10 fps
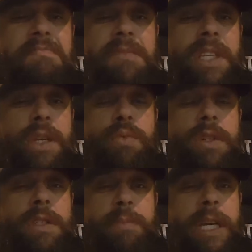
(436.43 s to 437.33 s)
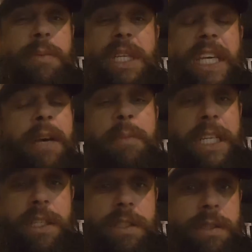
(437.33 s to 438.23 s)
you wouldn't be able to get me
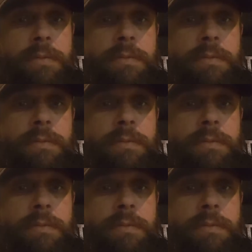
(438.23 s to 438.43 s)
to do.